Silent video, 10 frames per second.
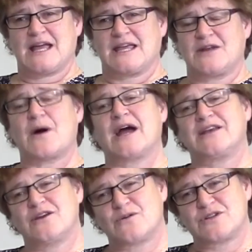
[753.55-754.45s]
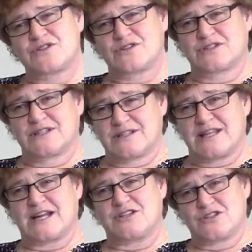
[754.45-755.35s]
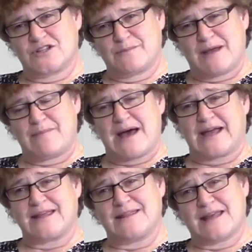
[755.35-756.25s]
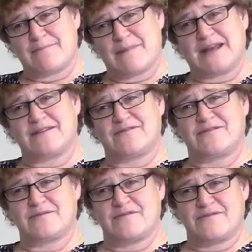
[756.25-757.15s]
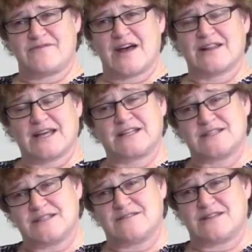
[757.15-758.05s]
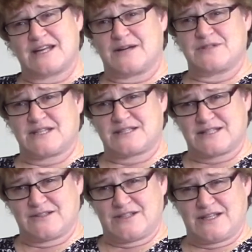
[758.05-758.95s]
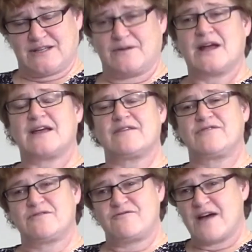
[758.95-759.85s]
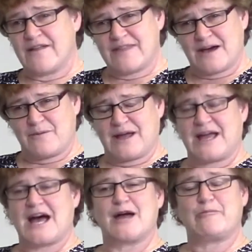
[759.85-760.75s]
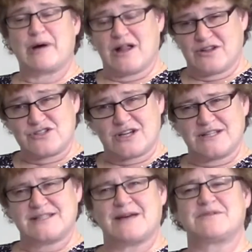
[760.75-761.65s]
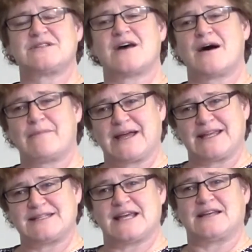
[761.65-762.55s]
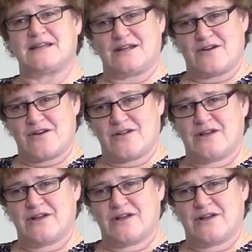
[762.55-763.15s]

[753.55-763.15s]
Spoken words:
You know, I noticed earlier that I turned my back, and that might have felt like to you that I was excluding you. If you felt that way, I apologize. That was not my intent at all.